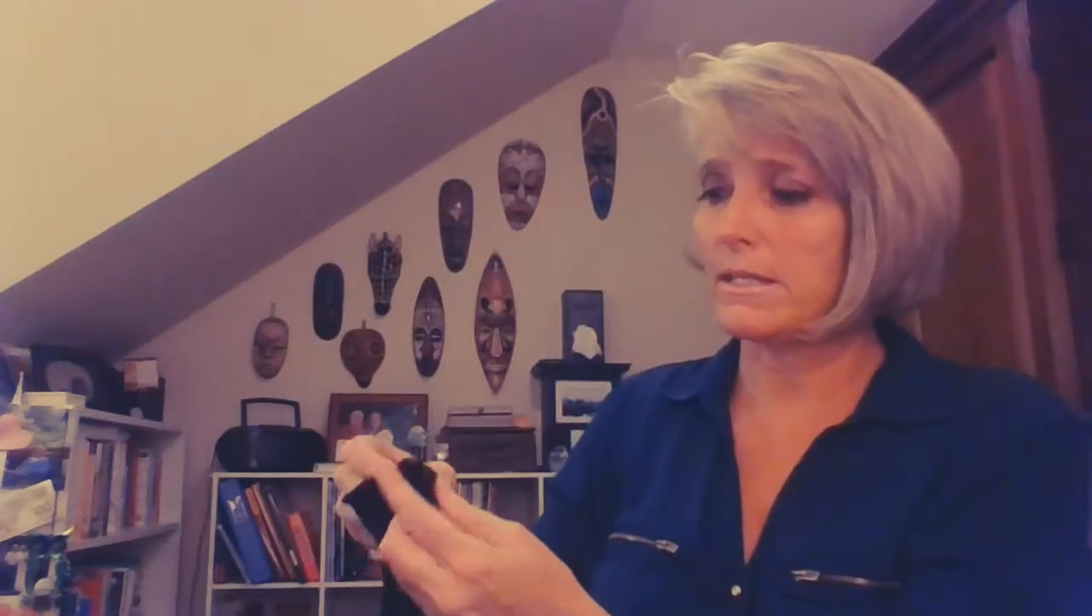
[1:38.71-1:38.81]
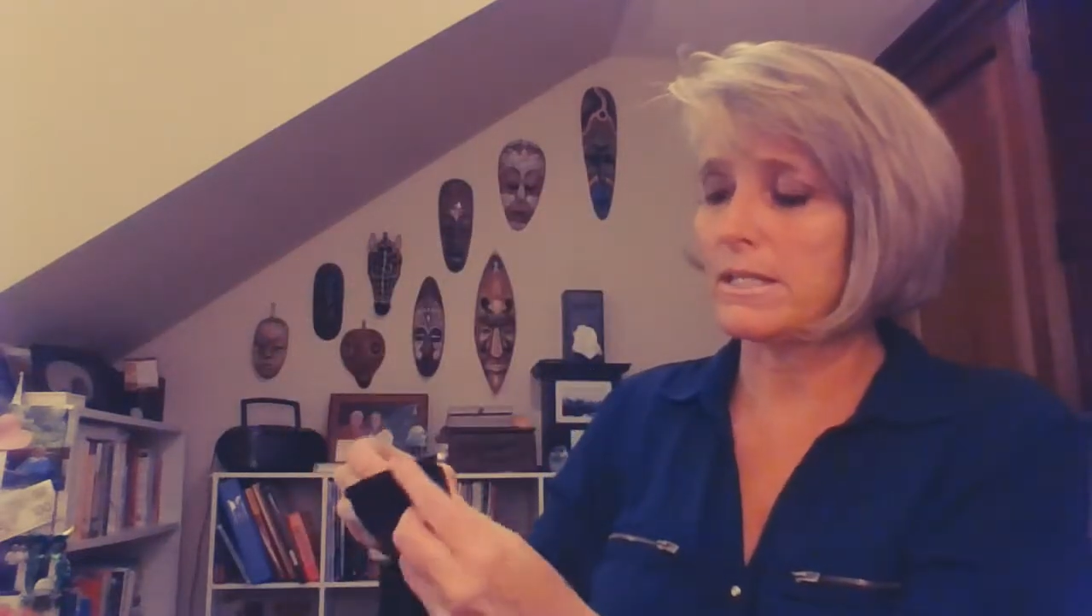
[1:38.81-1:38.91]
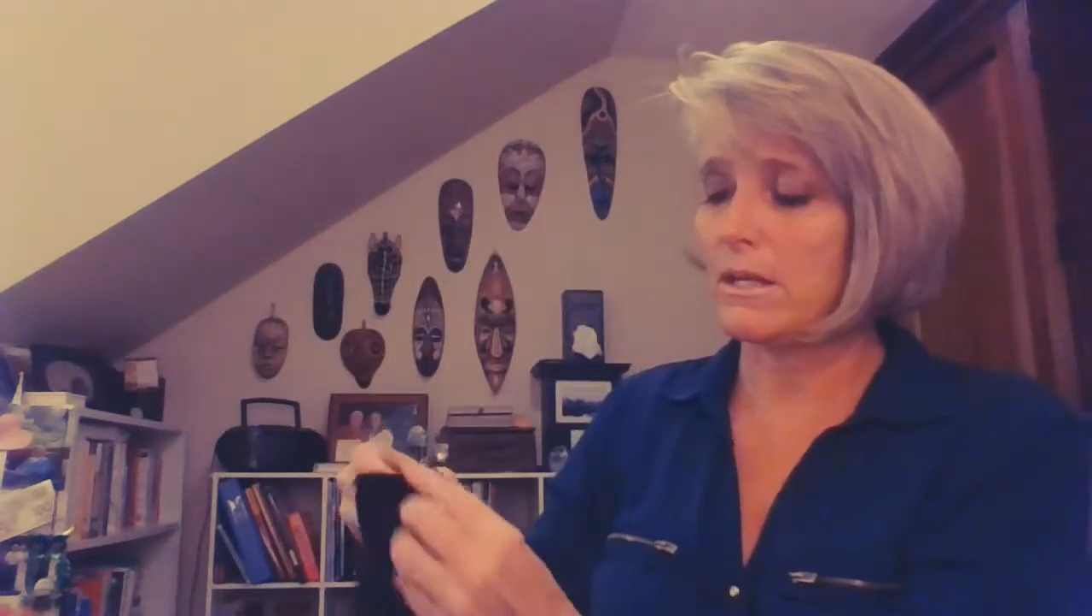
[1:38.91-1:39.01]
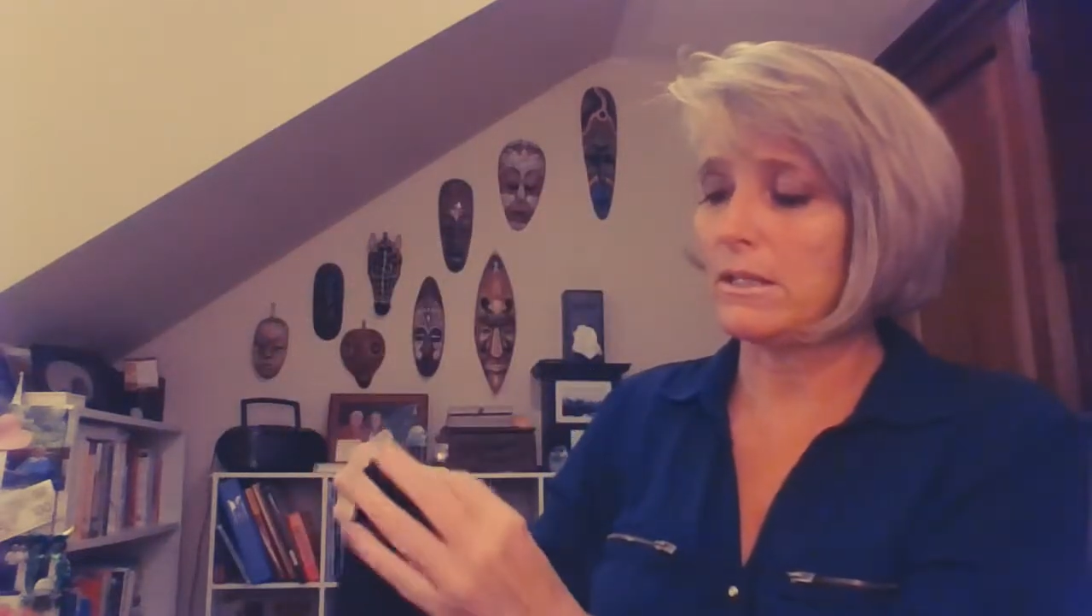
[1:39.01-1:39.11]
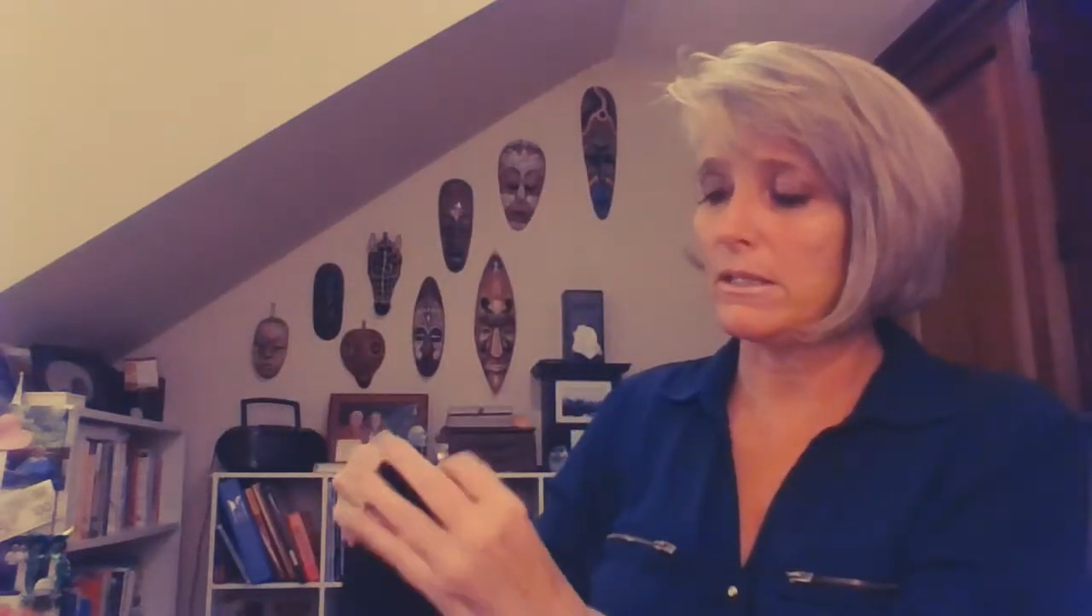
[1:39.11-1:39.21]

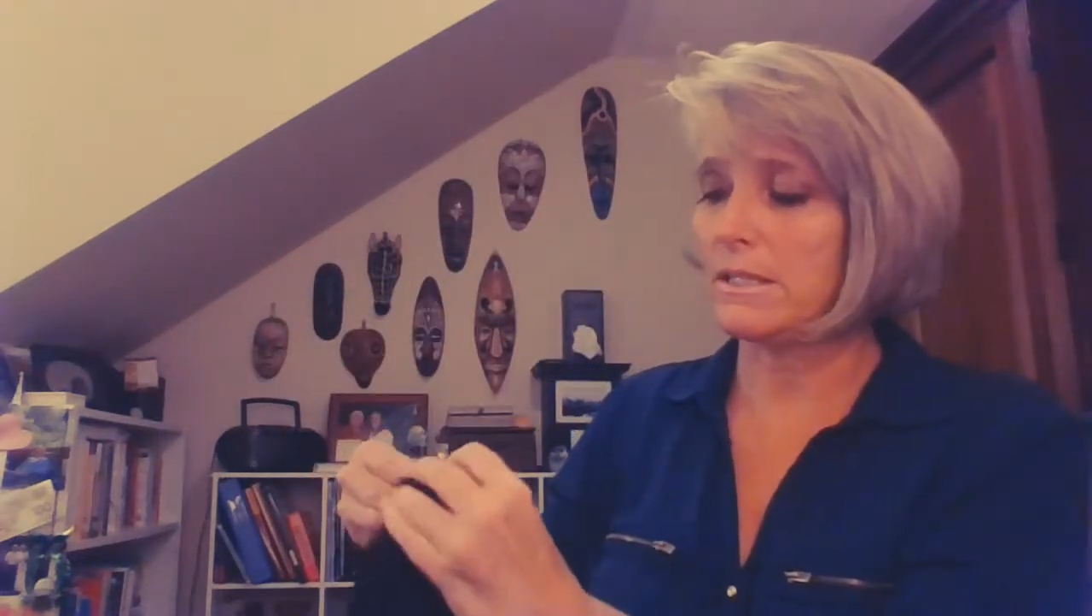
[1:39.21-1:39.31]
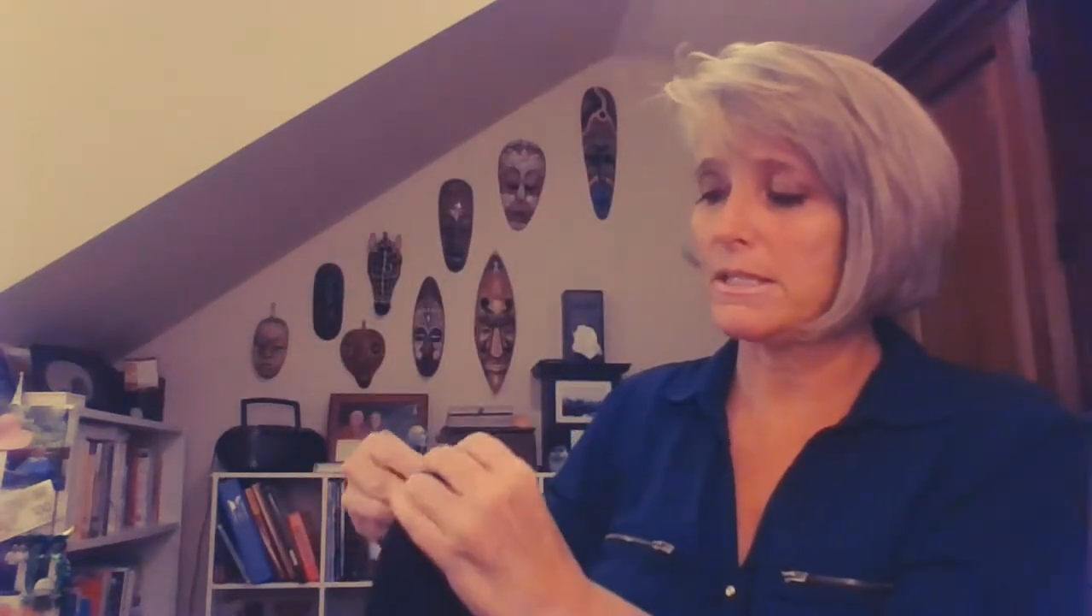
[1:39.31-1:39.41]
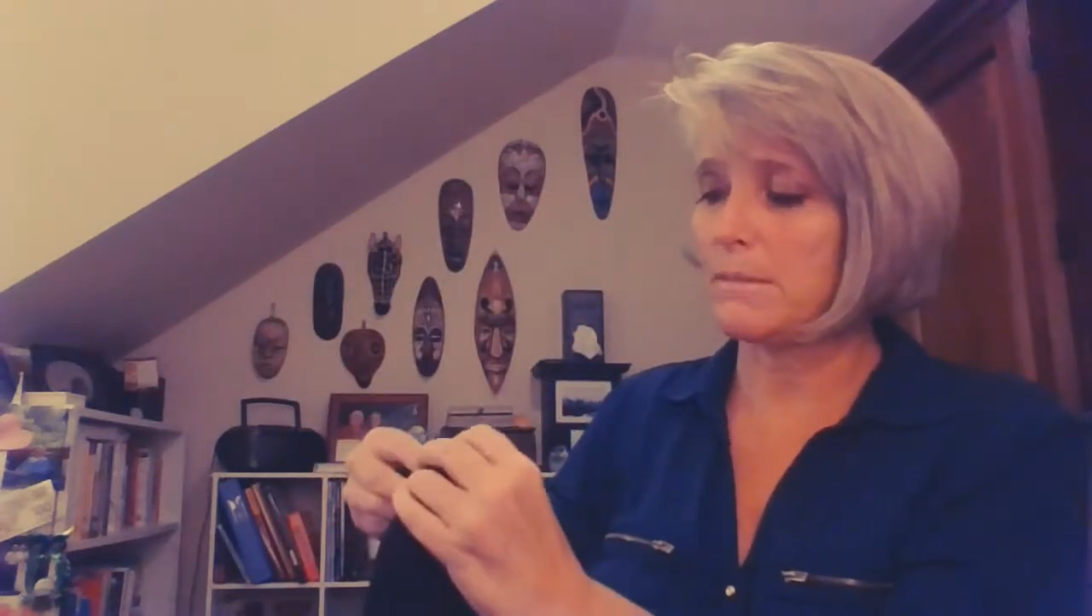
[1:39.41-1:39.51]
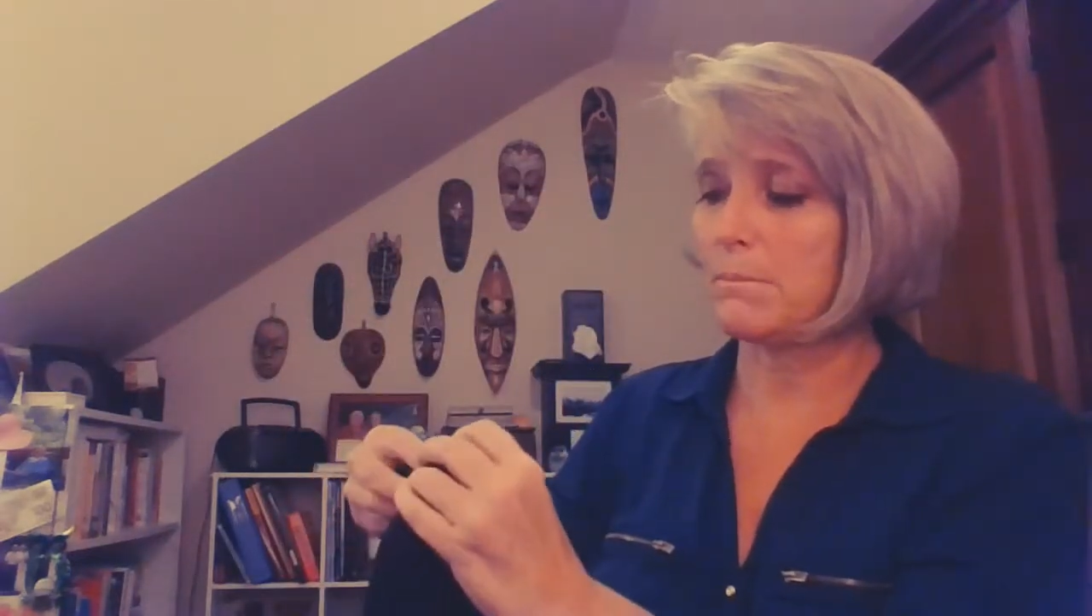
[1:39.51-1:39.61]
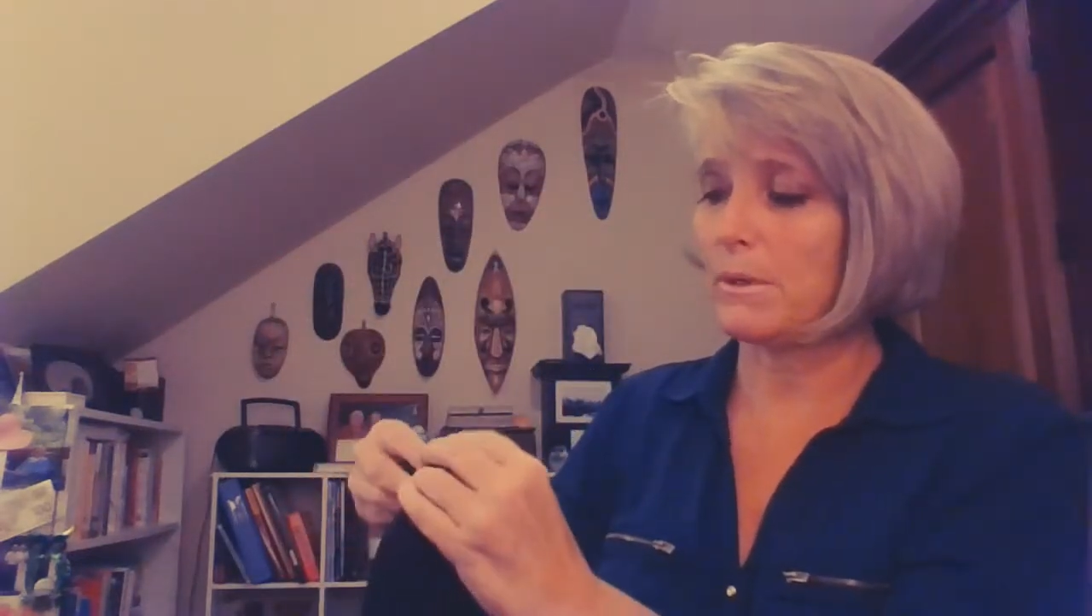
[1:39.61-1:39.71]
installed a
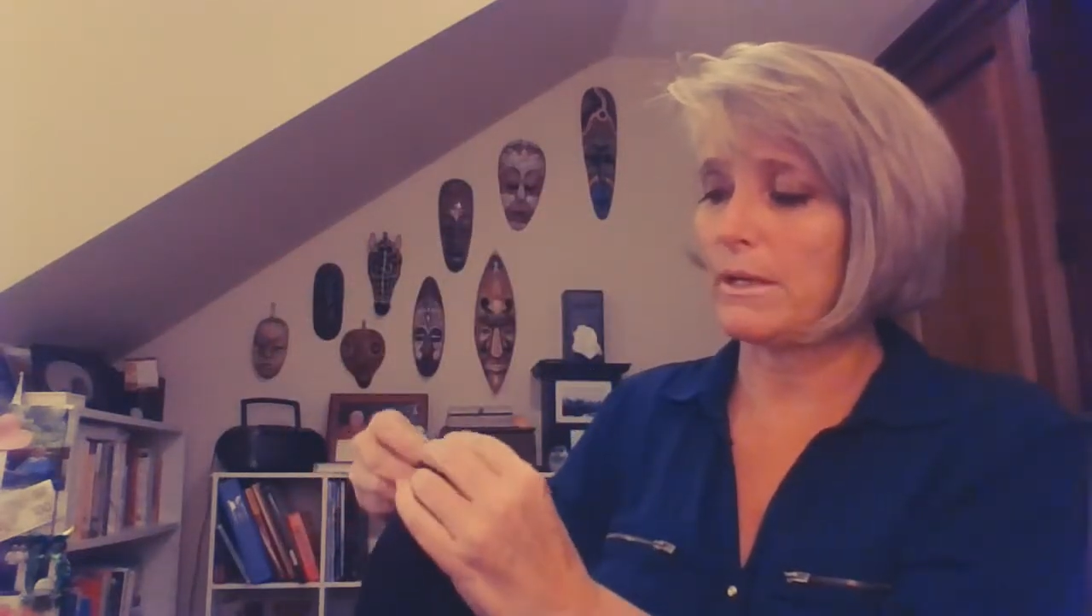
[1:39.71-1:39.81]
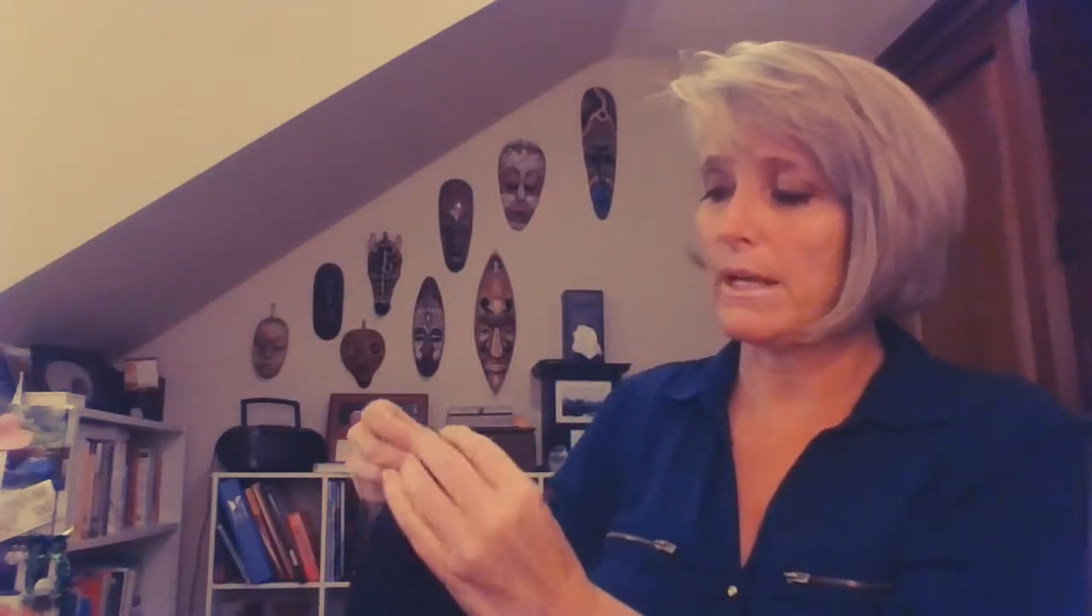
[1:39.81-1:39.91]
zipper.